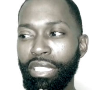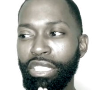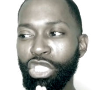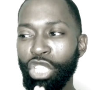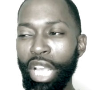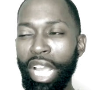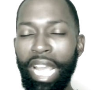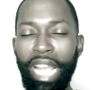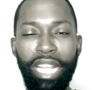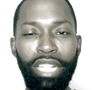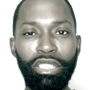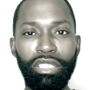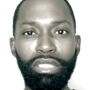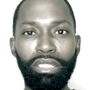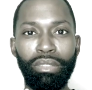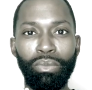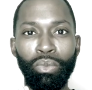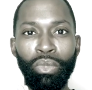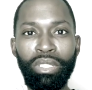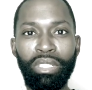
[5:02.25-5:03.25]
change
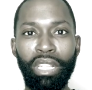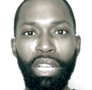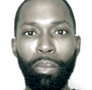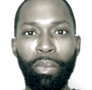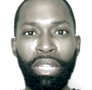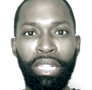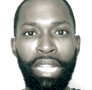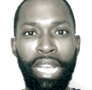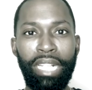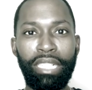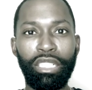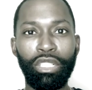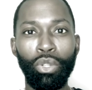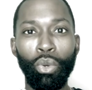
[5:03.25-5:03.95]
what's coming next, in